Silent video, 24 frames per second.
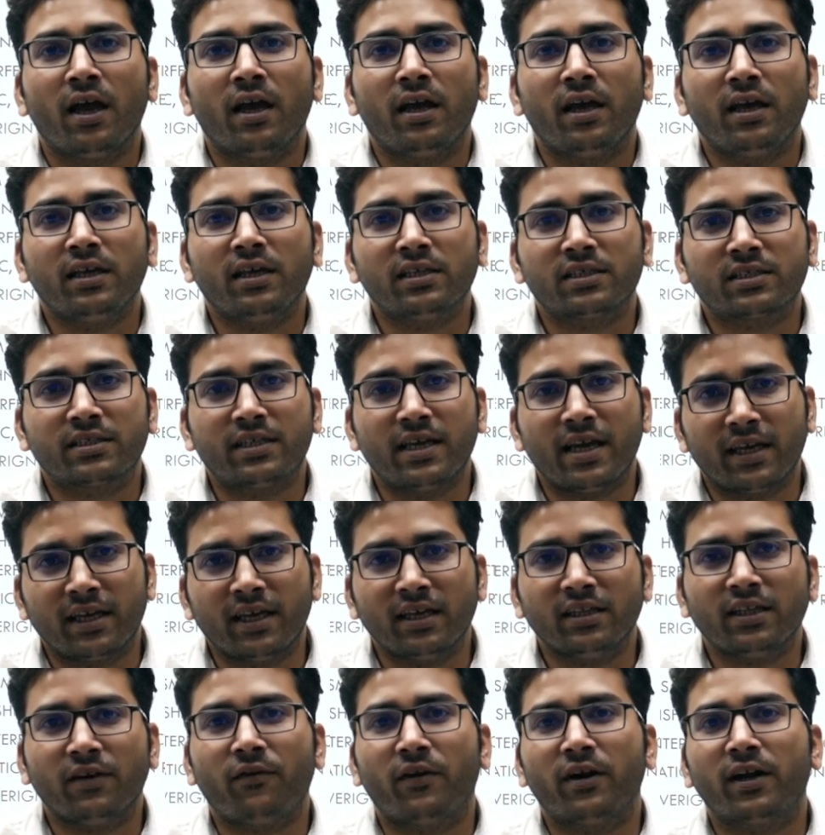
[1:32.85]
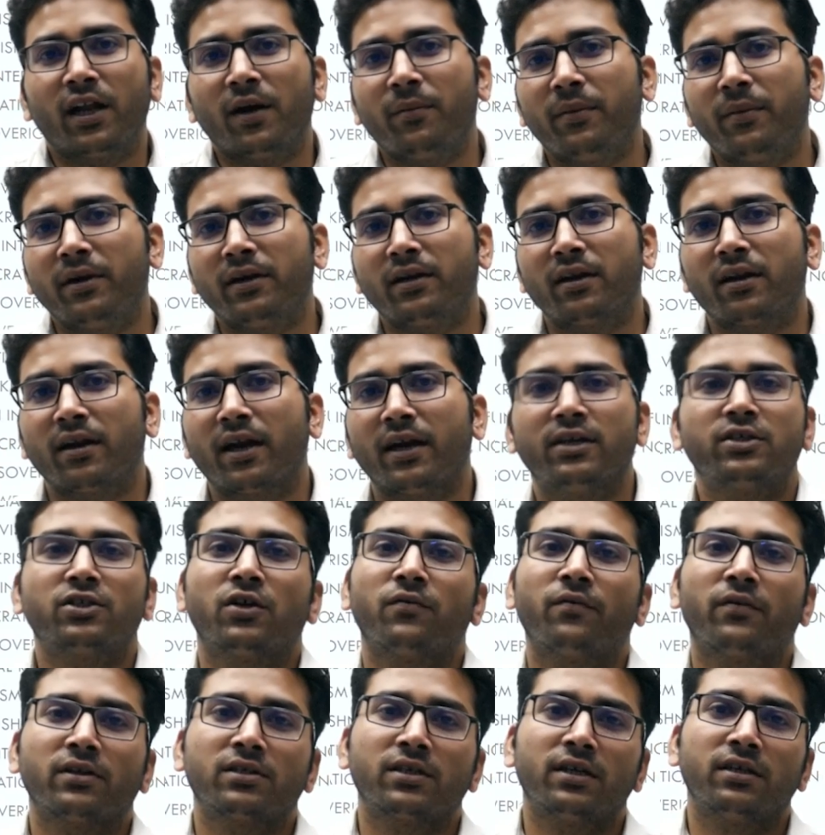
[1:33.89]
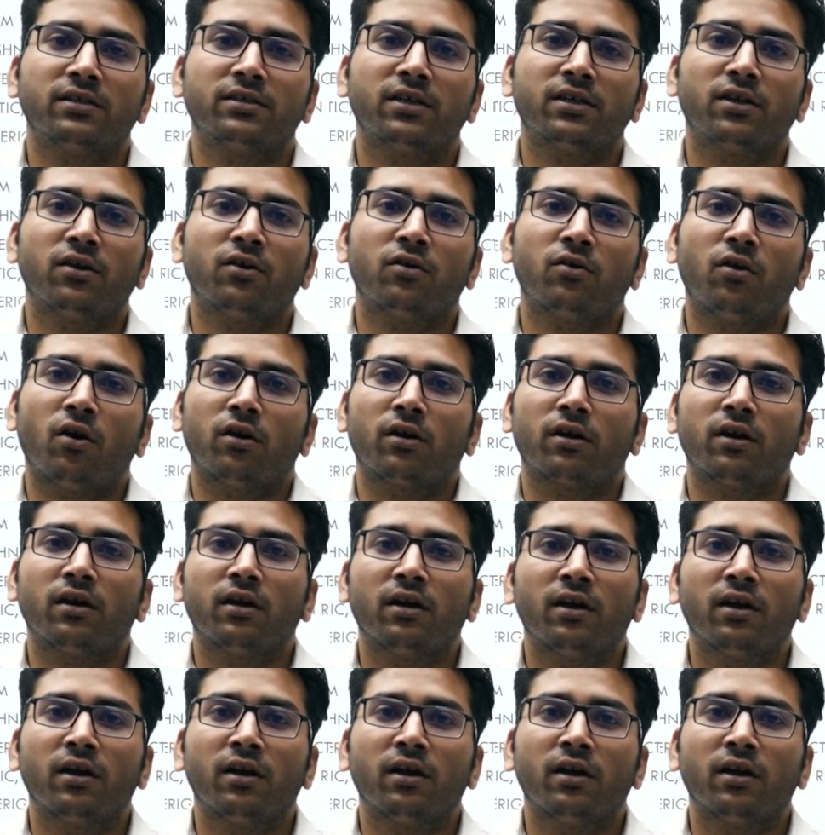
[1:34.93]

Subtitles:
is taking the fundamental rights of a citizen or not,